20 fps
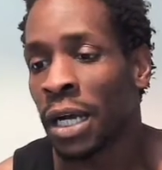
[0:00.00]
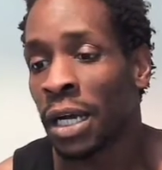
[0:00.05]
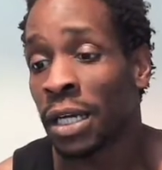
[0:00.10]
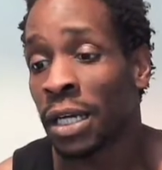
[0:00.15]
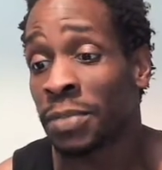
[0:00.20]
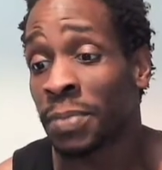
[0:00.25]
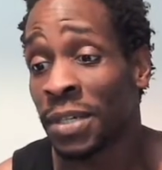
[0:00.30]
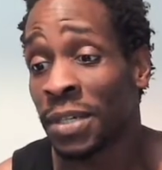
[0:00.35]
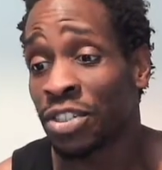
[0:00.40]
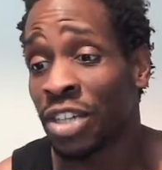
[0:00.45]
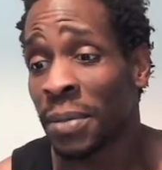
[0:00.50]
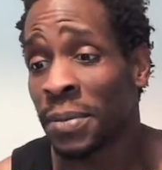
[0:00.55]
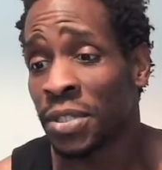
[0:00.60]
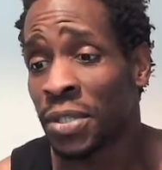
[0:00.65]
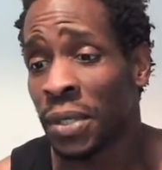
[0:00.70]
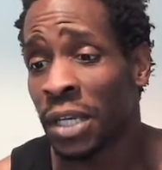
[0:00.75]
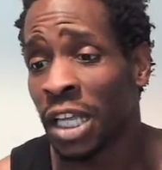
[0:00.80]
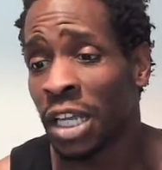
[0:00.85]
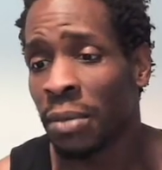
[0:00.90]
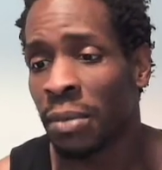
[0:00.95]
Special damage to
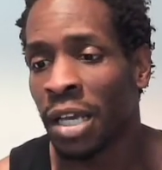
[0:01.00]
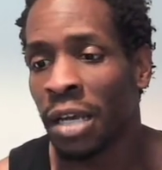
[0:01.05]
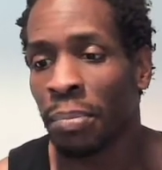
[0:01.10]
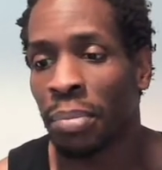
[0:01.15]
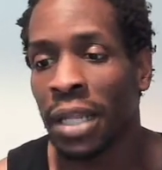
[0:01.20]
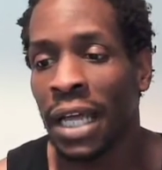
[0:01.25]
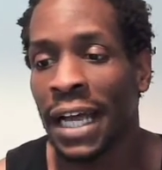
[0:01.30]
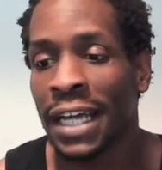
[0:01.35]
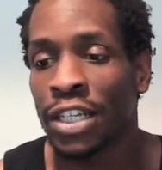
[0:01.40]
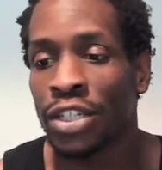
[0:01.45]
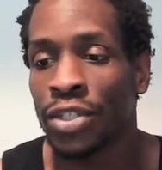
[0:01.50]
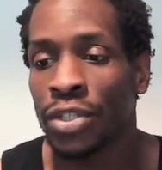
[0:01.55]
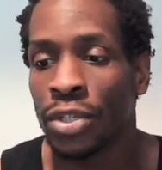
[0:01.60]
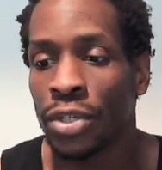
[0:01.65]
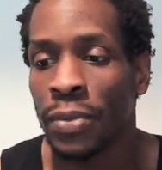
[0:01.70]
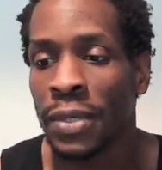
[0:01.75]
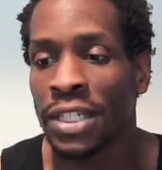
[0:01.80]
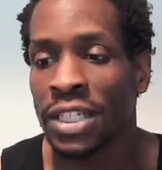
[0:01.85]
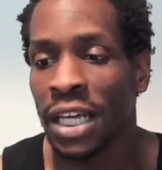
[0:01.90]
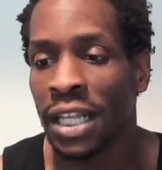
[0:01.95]
an enemy, apply 2
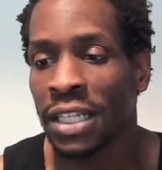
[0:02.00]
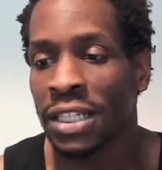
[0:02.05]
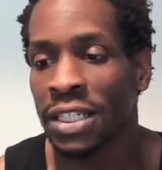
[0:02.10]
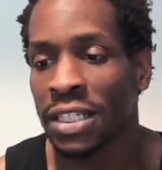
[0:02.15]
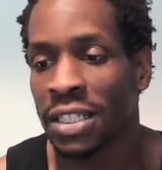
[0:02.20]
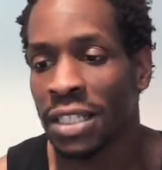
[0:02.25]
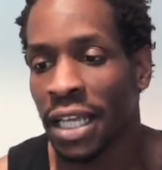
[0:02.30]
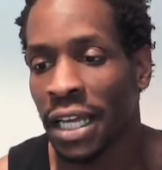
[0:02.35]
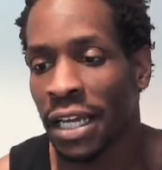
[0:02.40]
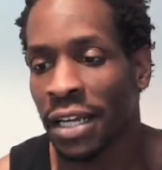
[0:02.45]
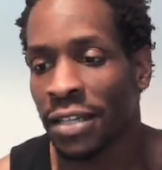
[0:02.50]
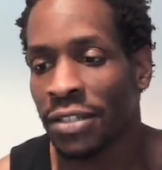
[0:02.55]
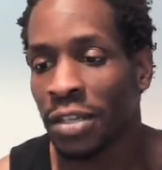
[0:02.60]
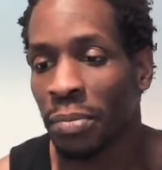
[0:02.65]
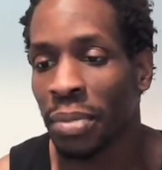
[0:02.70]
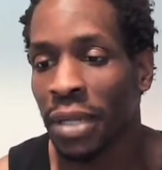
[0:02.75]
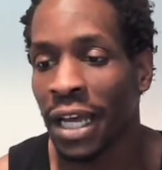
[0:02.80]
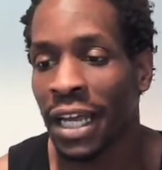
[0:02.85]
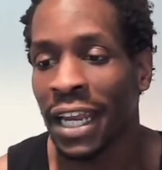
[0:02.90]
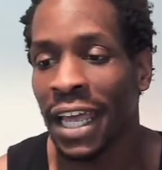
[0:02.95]
intelligence downs,
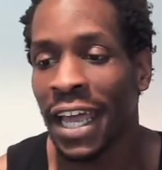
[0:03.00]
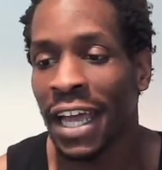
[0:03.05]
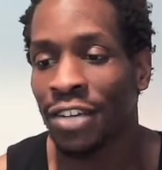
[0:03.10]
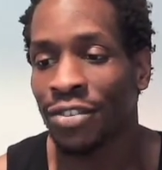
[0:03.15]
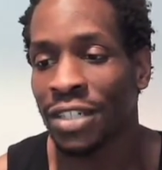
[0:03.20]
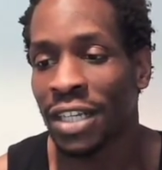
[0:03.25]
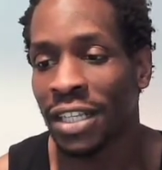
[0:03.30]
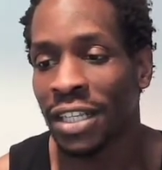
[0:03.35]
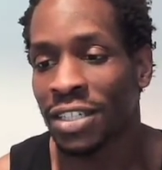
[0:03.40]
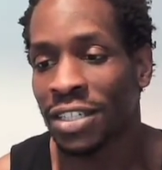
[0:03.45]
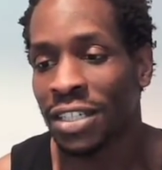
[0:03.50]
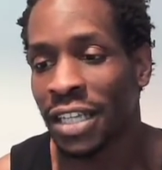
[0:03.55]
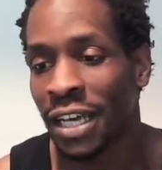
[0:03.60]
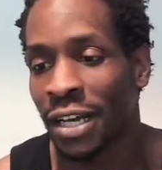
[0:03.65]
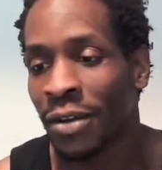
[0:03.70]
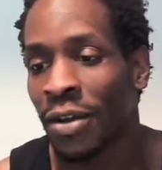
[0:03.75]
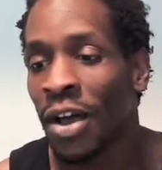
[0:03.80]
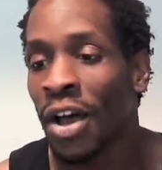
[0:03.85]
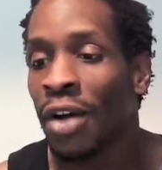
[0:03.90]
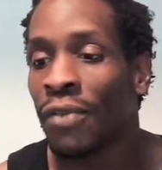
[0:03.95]
apply an extra intelligence down
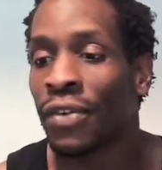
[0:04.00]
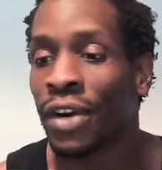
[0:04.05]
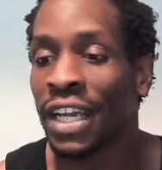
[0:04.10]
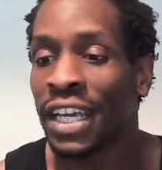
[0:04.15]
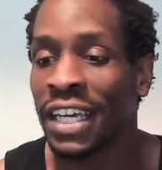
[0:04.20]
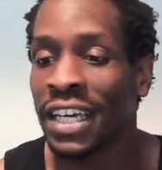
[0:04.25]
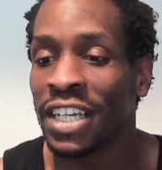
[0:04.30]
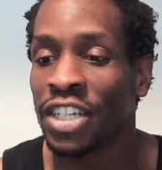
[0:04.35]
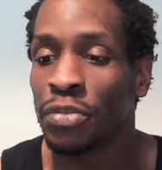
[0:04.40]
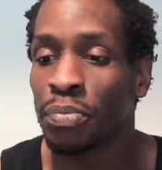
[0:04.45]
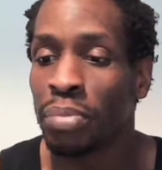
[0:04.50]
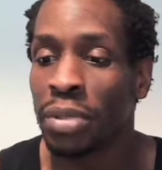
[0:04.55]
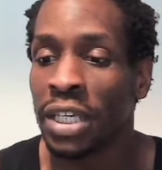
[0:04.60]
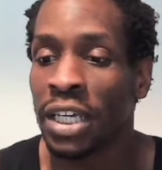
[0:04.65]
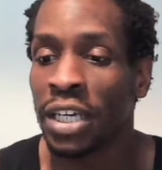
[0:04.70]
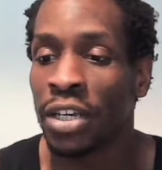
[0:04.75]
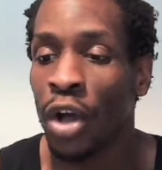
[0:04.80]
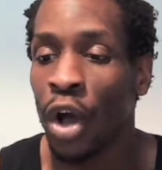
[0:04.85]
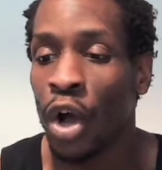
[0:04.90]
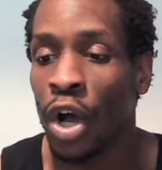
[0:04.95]
for each
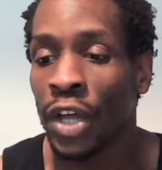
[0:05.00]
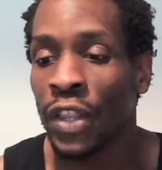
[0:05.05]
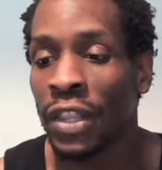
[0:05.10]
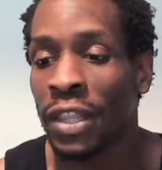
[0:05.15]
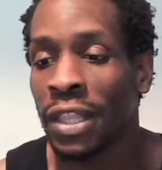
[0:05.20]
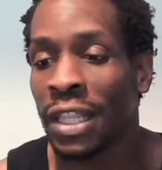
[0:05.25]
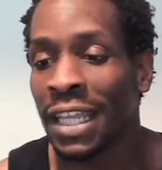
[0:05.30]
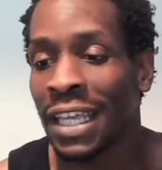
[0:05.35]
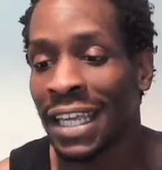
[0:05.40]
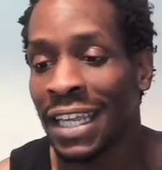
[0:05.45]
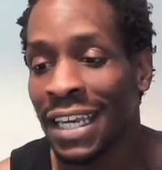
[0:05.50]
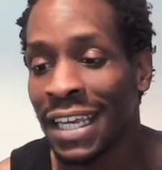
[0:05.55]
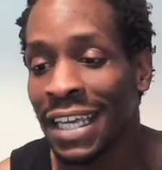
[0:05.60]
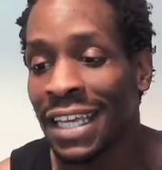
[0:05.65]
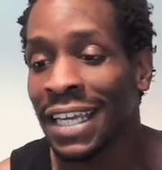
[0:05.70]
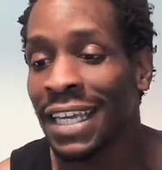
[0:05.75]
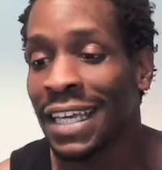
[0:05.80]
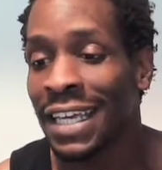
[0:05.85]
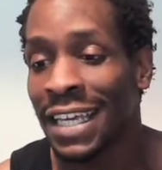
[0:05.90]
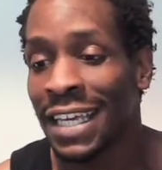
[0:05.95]
bleed on any
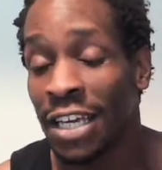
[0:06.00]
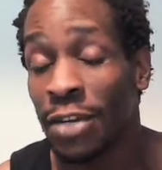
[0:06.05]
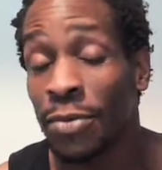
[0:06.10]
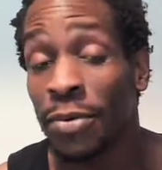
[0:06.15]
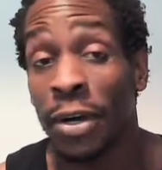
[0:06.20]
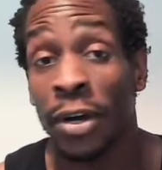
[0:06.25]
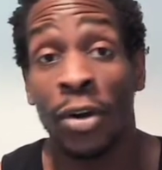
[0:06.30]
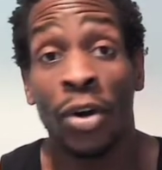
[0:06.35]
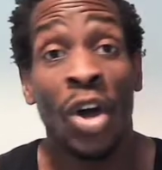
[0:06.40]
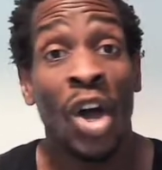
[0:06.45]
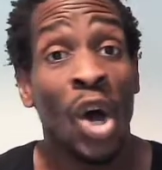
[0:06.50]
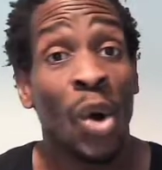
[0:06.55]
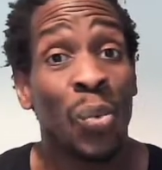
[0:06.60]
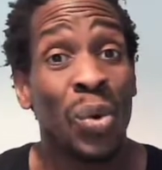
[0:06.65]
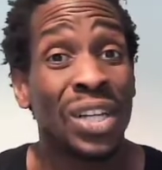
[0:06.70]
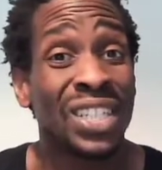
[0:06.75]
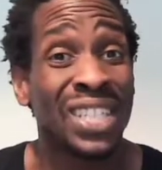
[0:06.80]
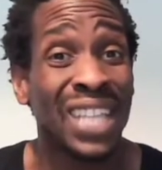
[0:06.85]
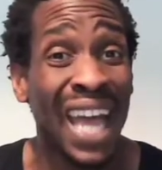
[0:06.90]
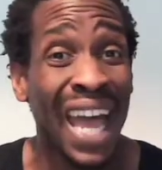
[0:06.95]
hero, which
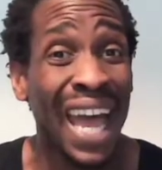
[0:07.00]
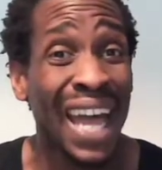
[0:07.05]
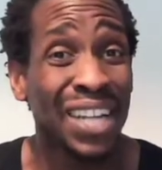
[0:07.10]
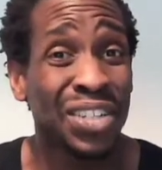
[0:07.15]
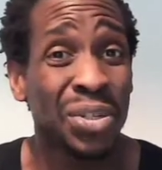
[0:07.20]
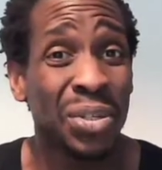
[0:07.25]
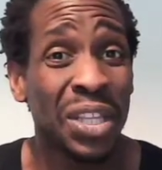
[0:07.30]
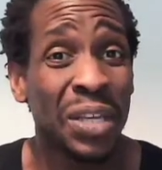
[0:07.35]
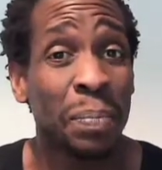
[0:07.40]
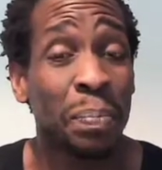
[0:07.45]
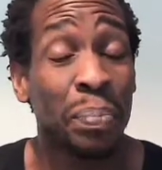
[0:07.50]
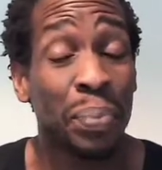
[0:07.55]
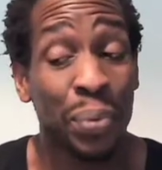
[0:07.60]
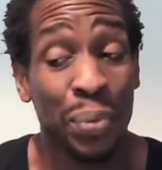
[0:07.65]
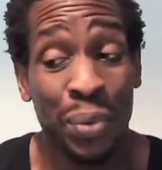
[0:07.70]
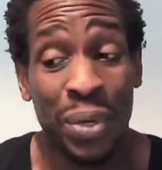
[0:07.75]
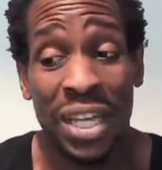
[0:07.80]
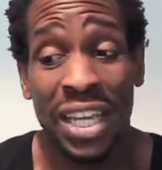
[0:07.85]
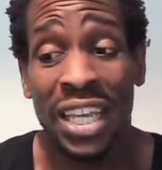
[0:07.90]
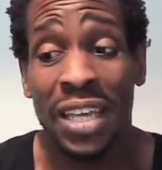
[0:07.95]
is actually
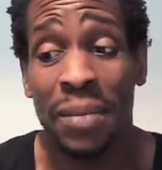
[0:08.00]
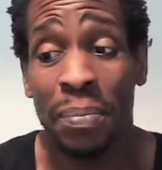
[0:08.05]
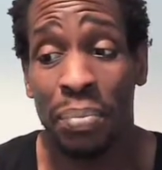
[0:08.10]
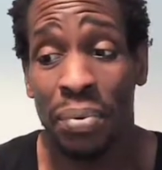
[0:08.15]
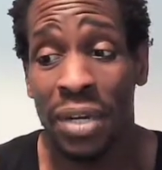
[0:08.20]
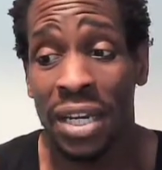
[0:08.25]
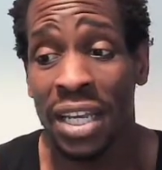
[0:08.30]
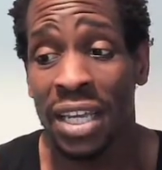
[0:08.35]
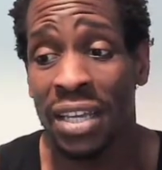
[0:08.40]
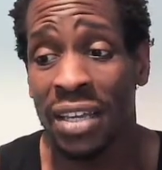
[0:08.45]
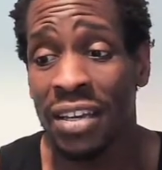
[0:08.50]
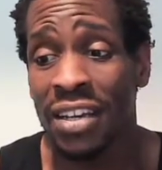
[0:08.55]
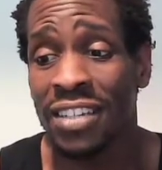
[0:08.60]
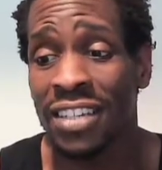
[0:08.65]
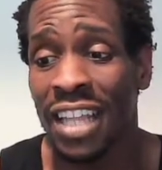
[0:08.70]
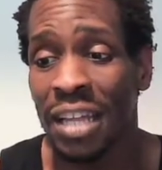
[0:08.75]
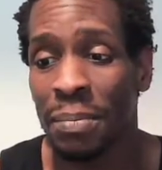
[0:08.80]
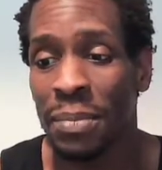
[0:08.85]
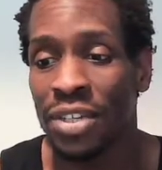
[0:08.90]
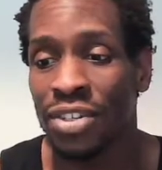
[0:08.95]
pretty good. So
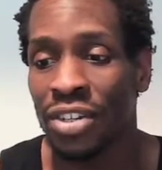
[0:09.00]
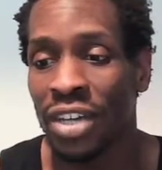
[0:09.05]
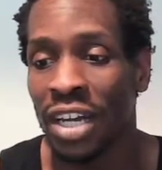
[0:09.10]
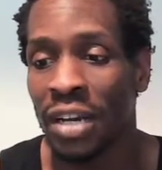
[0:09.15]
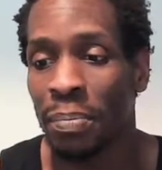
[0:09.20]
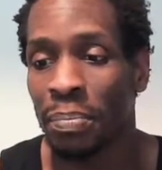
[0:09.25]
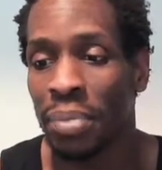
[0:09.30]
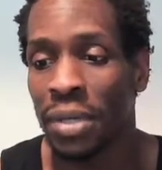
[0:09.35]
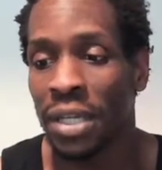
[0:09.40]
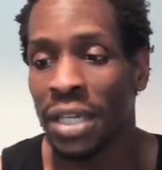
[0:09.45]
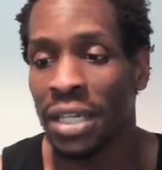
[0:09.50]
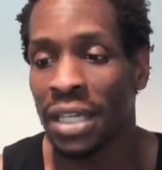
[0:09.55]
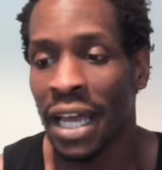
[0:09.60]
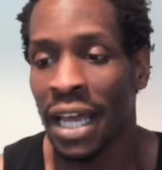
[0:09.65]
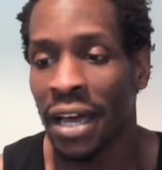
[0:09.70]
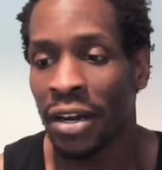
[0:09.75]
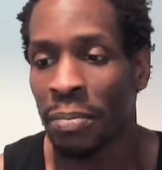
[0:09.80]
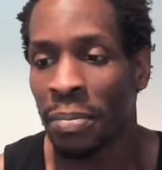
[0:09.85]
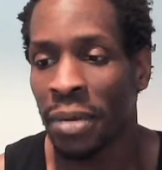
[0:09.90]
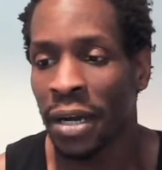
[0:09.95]
that means you're going to put down
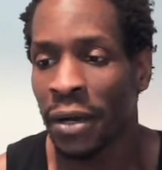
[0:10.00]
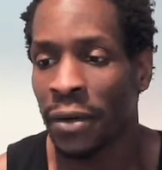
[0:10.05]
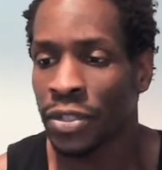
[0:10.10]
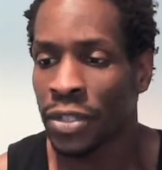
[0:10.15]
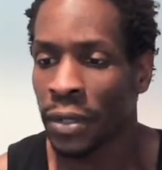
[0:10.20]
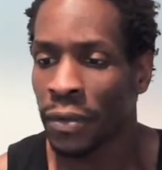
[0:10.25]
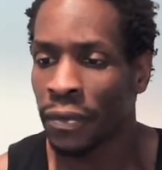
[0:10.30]
about